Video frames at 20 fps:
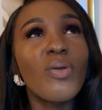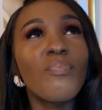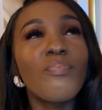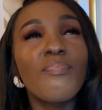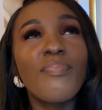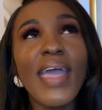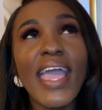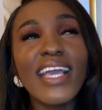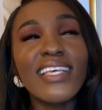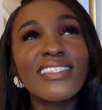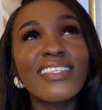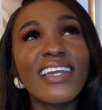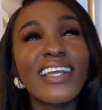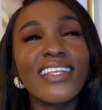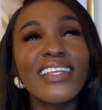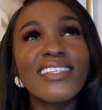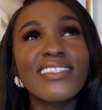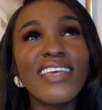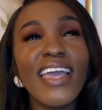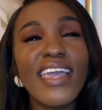
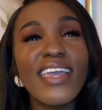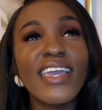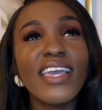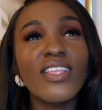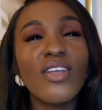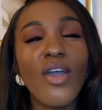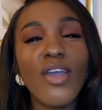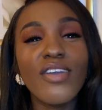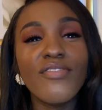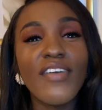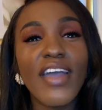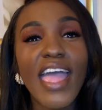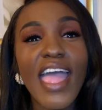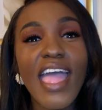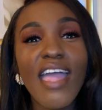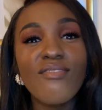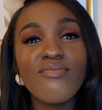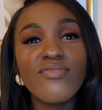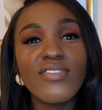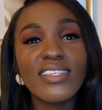basically taken over
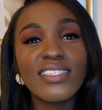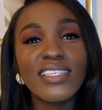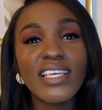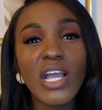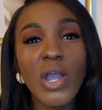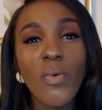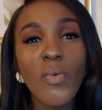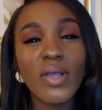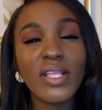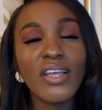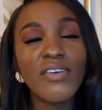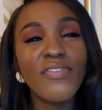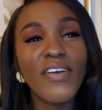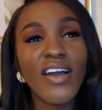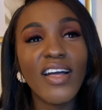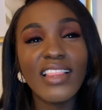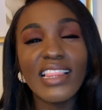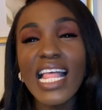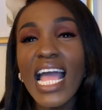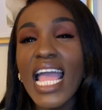every single one of
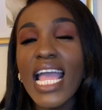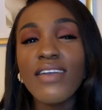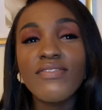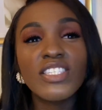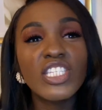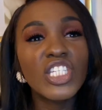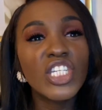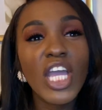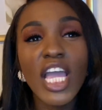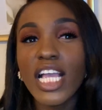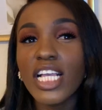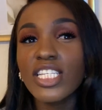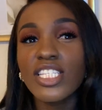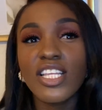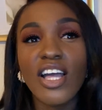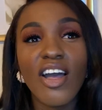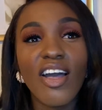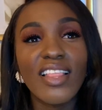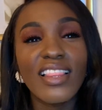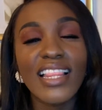our lives, changed
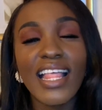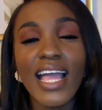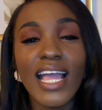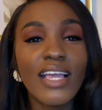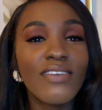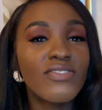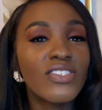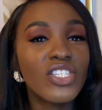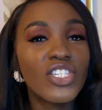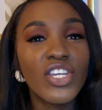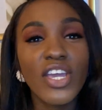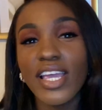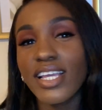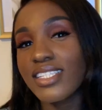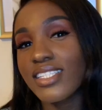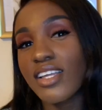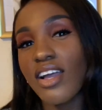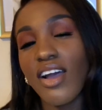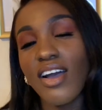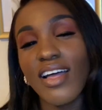our
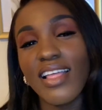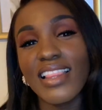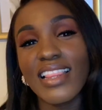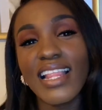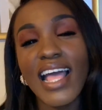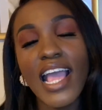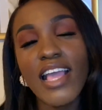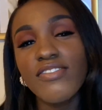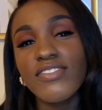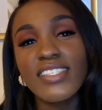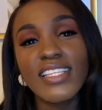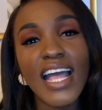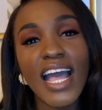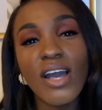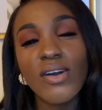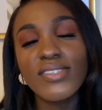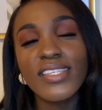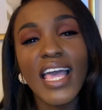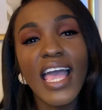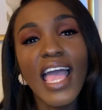
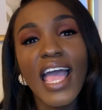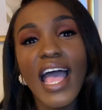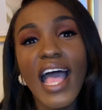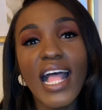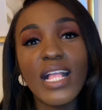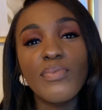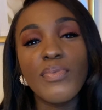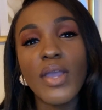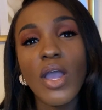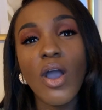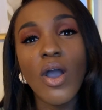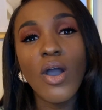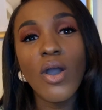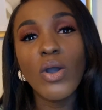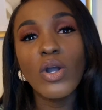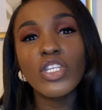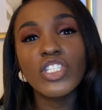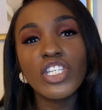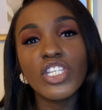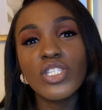lifestyles, and we
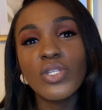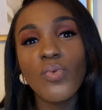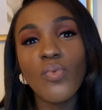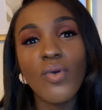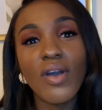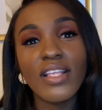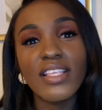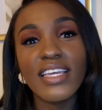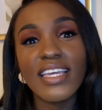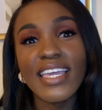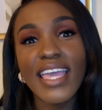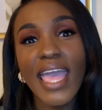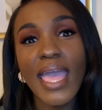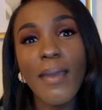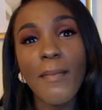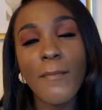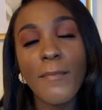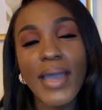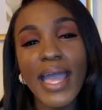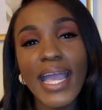all just want to
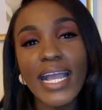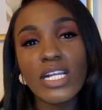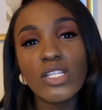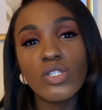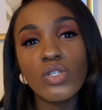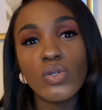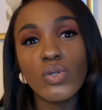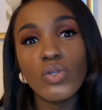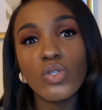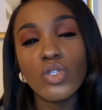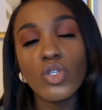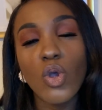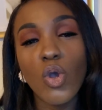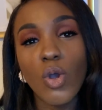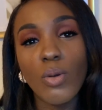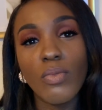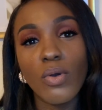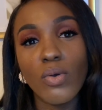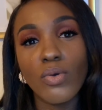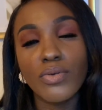get back to
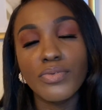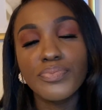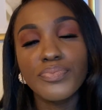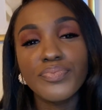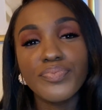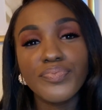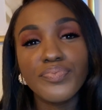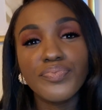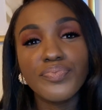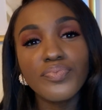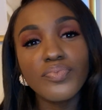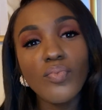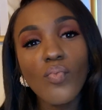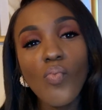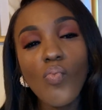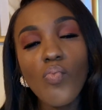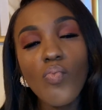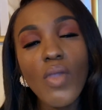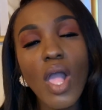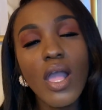normal.
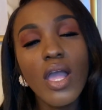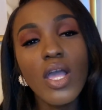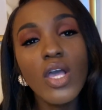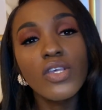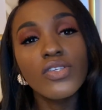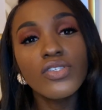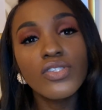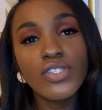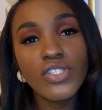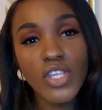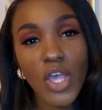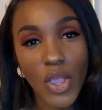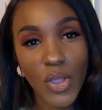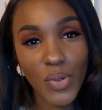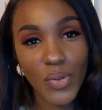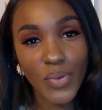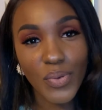So